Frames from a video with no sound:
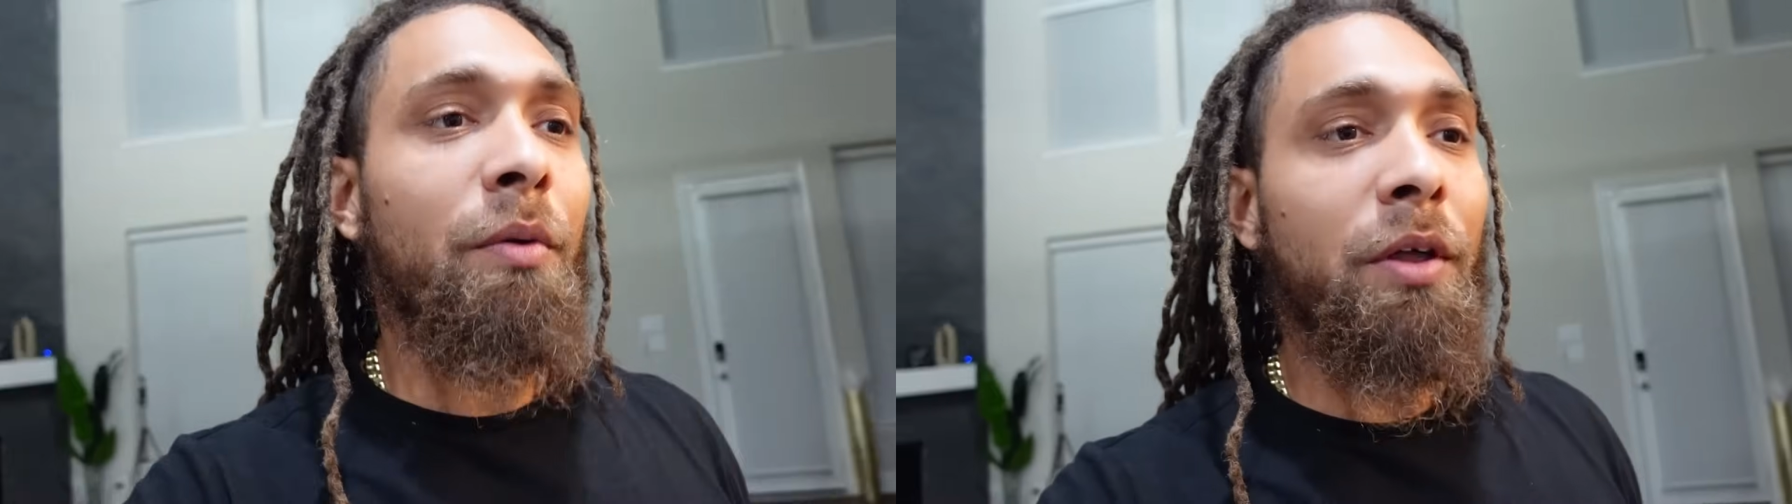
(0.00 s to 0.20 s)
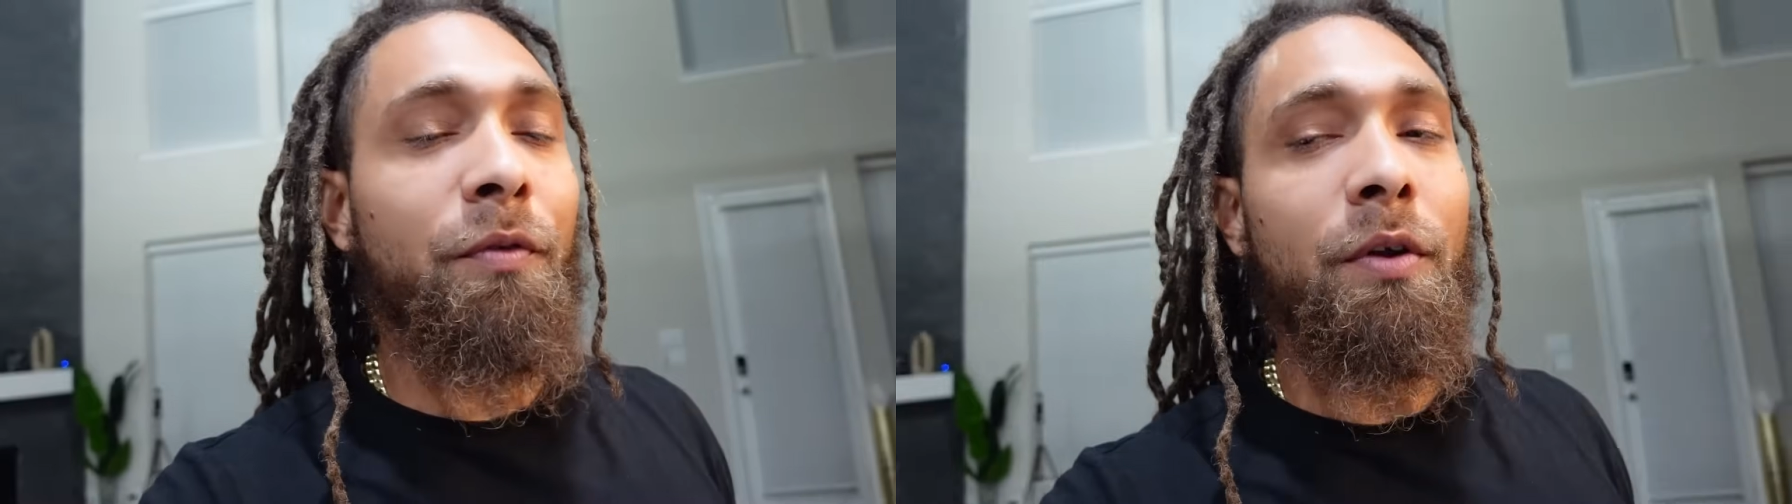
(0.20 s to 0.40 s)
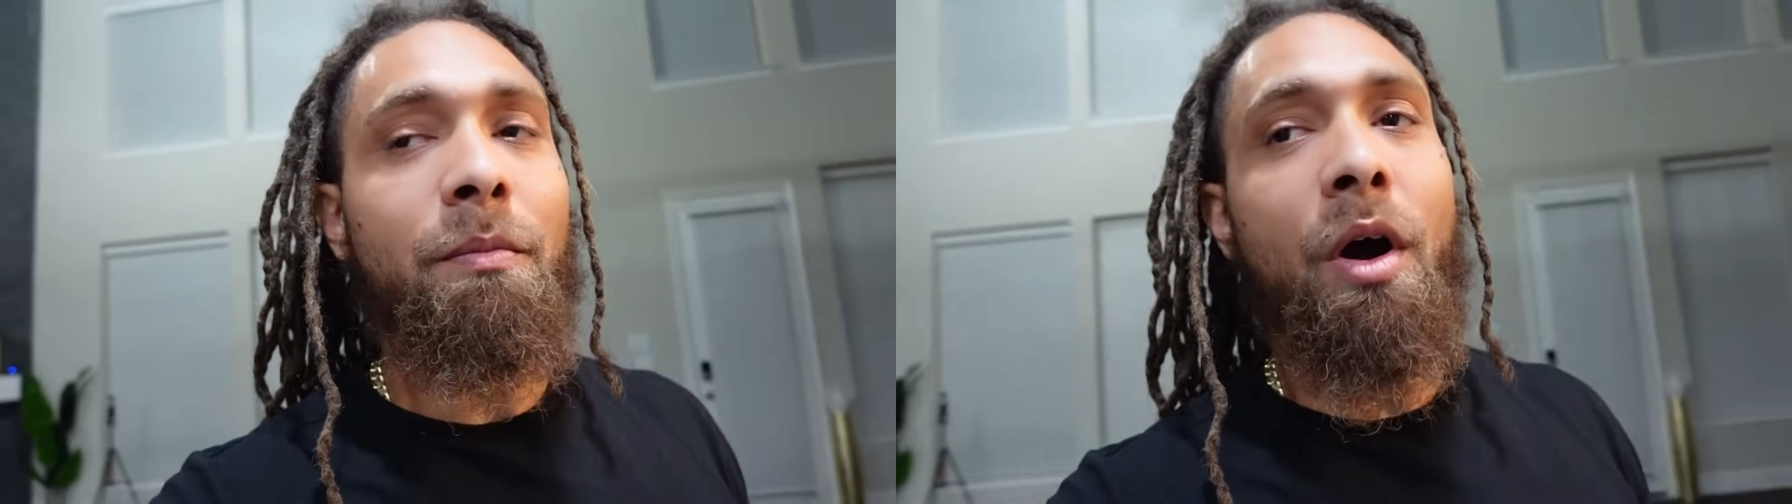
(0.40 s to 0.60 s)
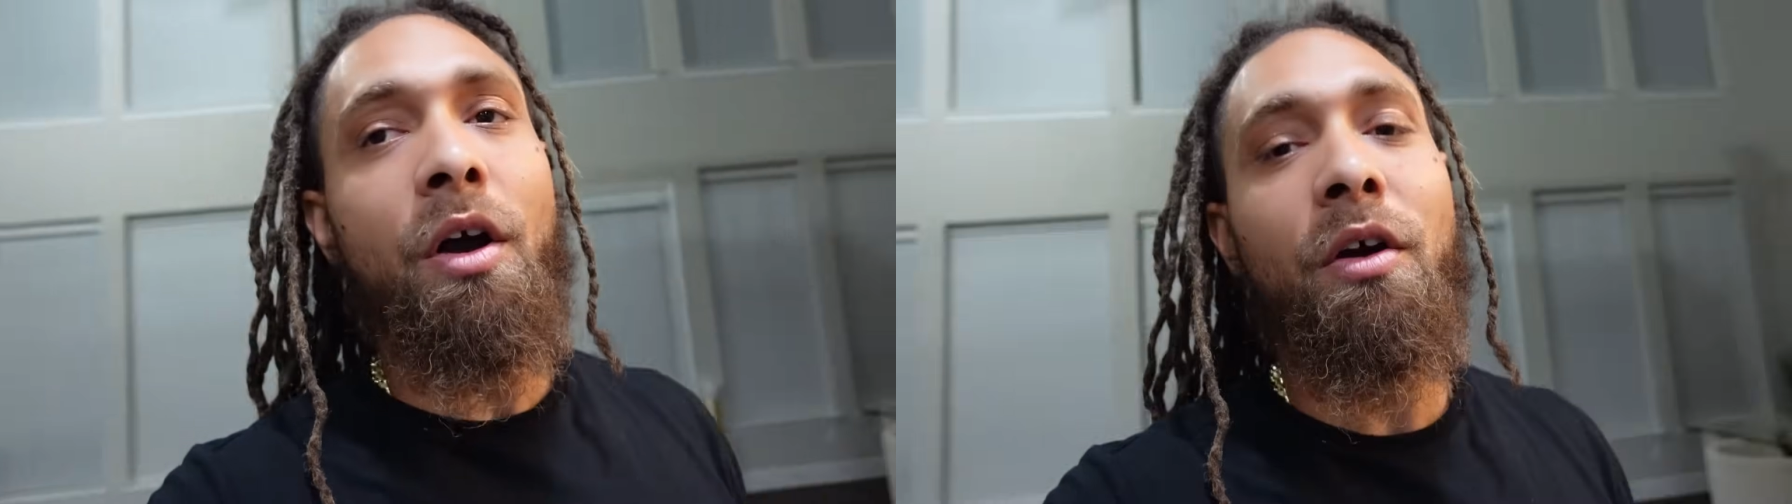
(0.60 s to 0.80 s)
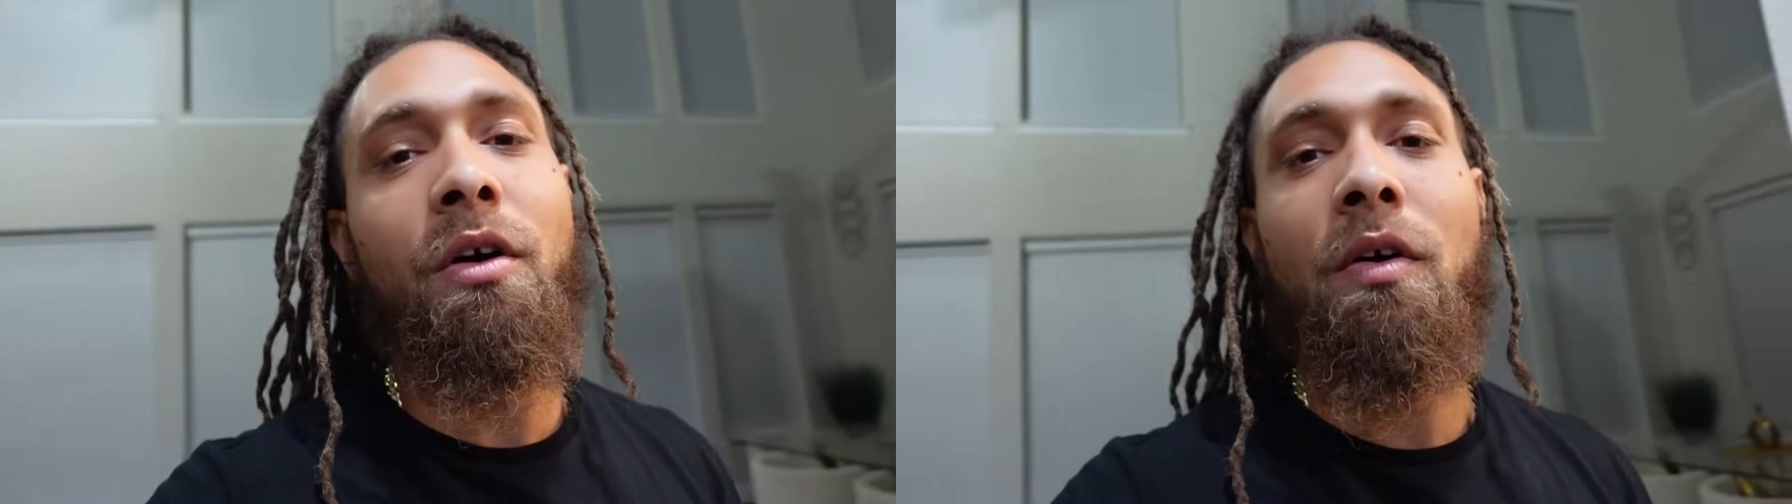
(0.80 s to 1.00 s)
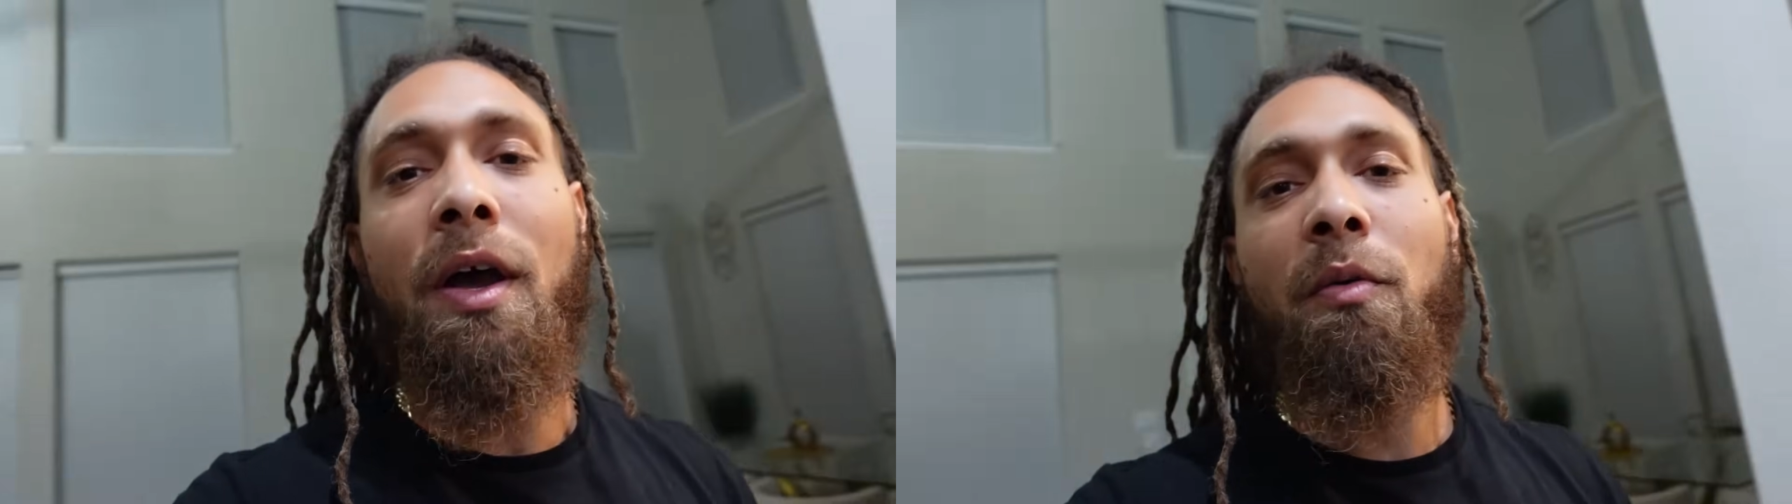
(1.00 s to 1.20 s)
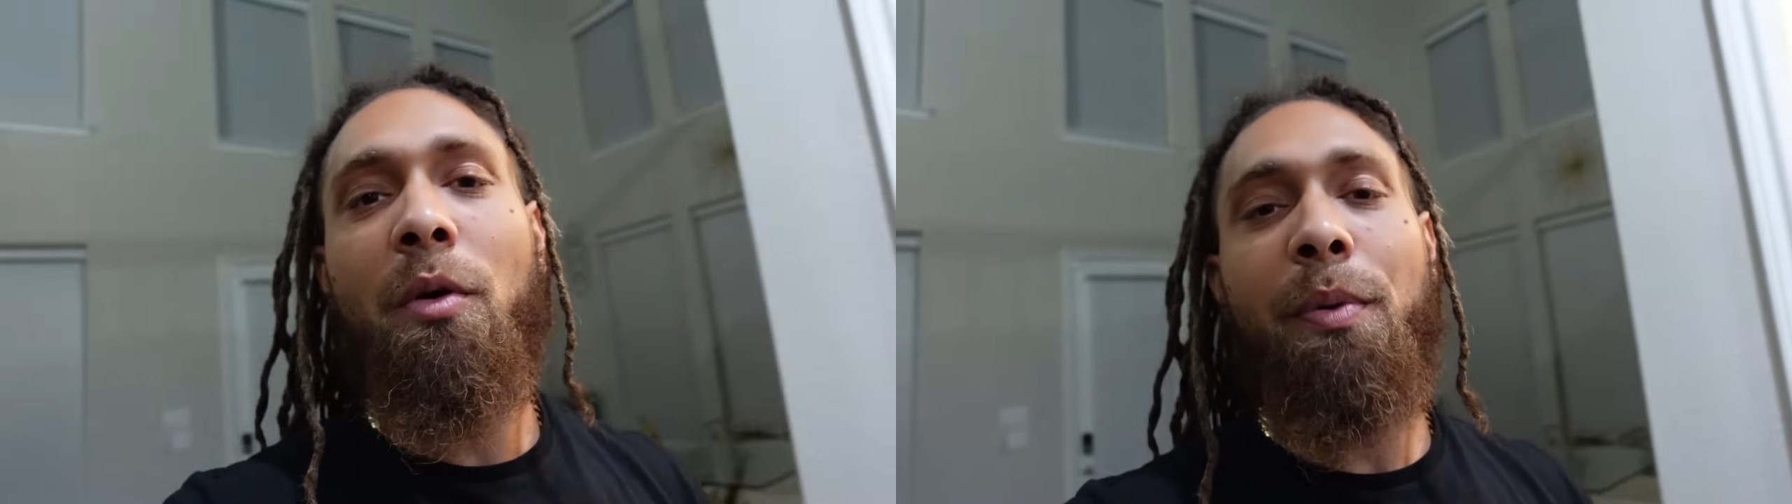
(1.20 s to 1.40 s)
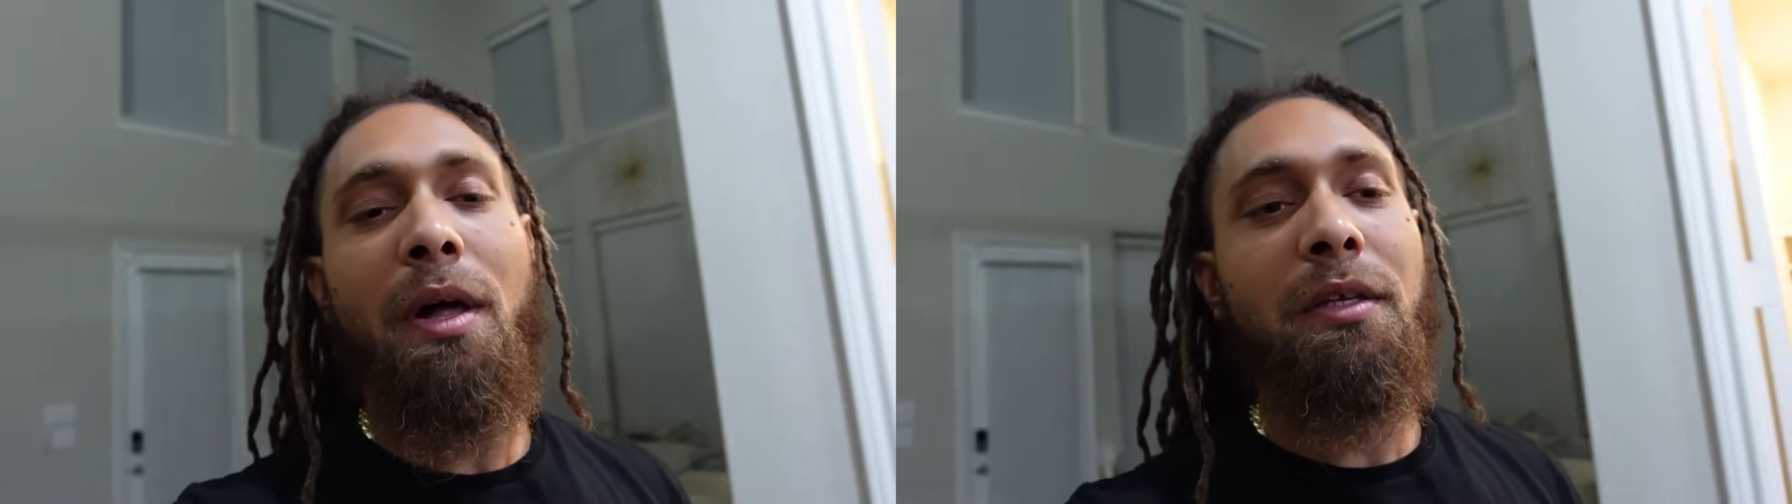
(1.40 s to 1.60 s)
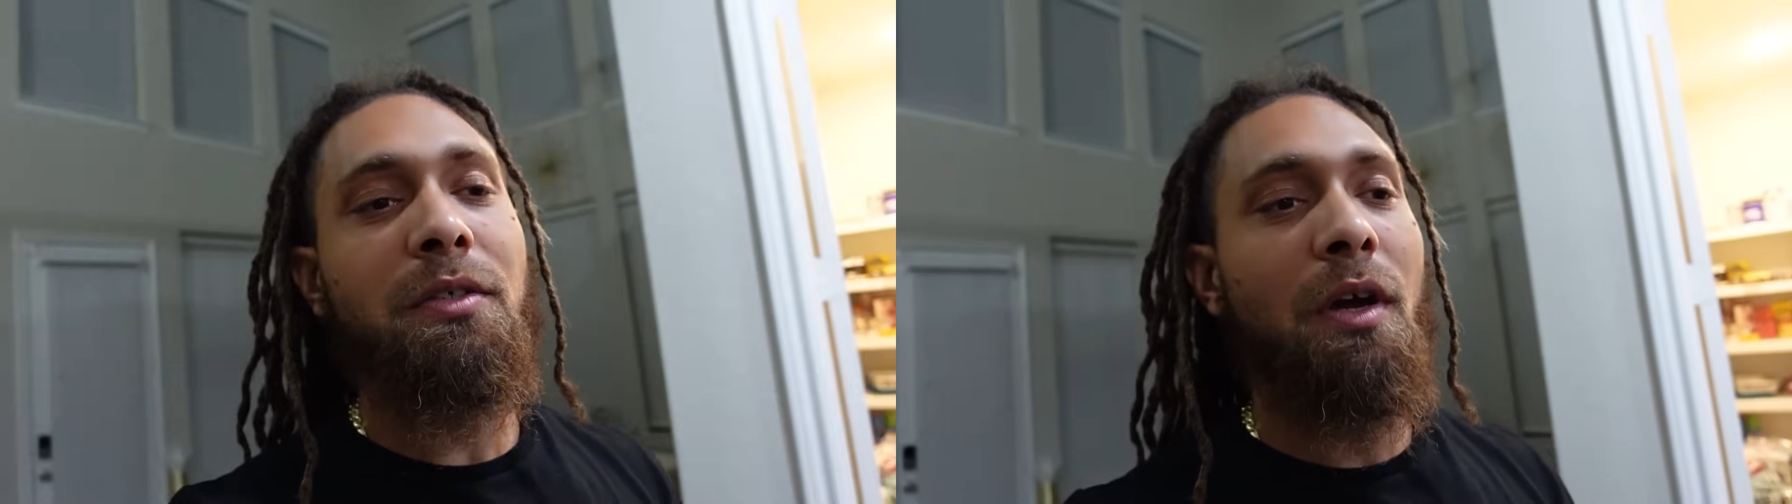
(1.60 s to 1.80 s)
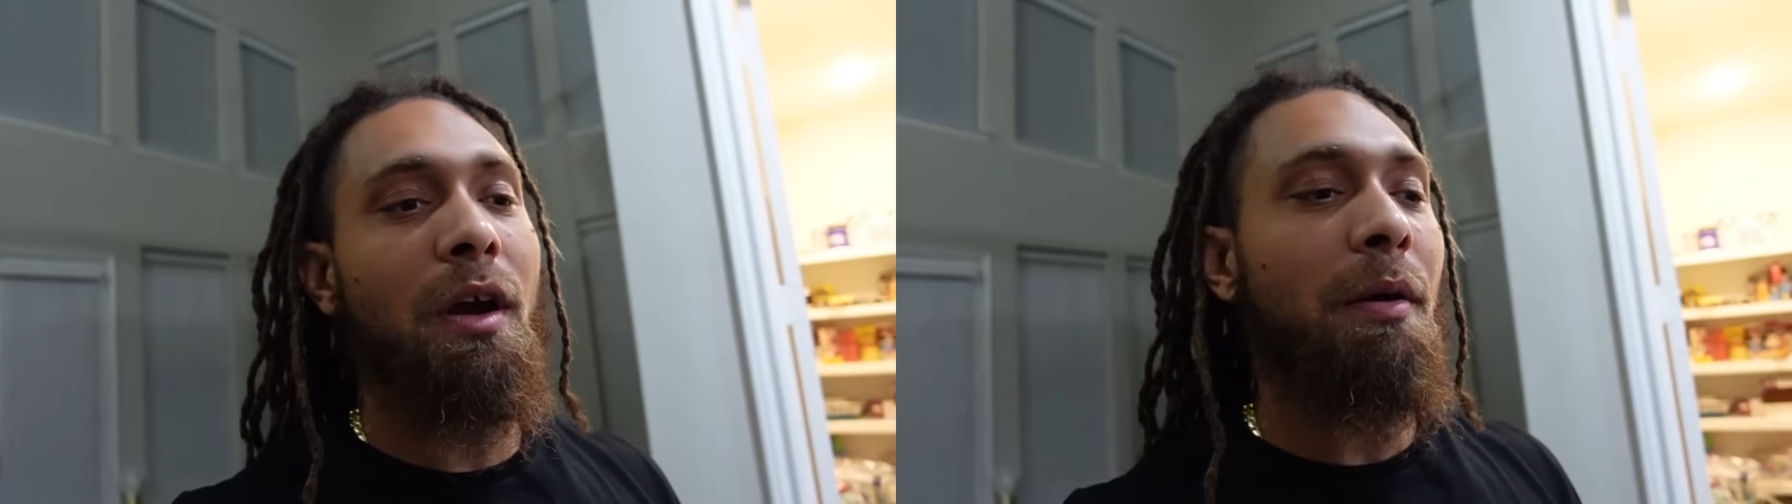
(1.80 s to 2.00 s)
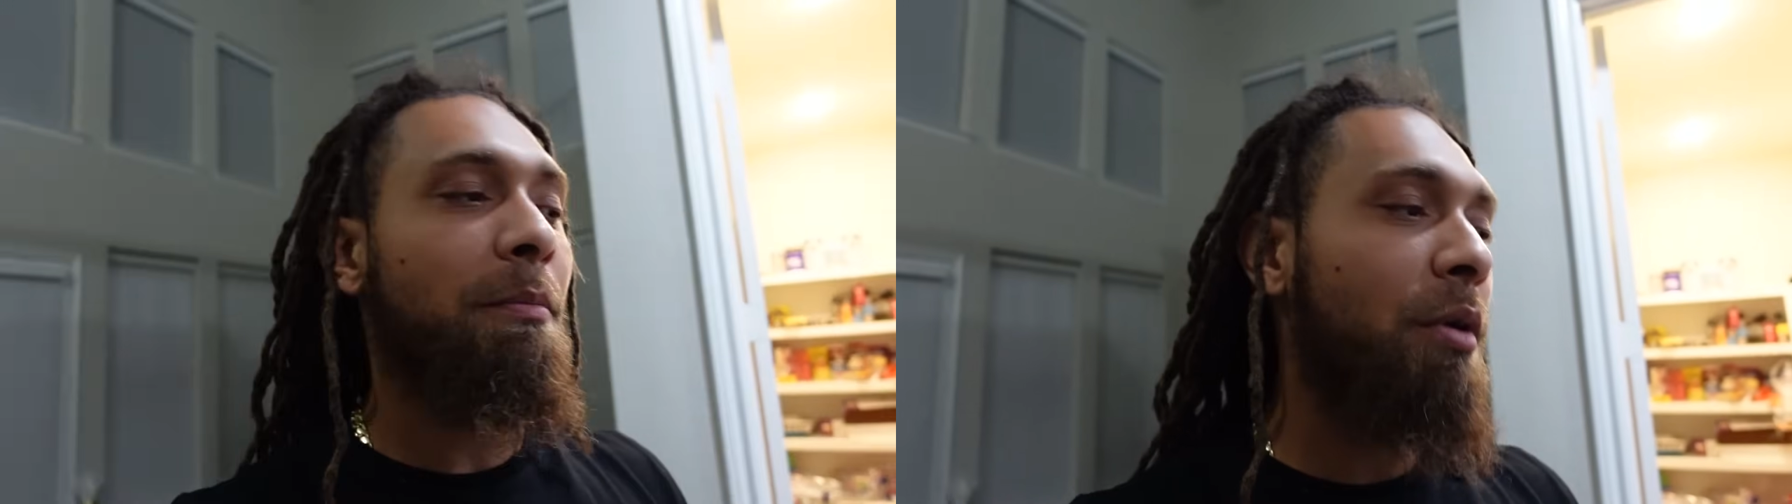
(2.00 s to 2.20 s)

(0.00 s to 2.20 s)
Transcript: ready for tomorrow and we'll probably start a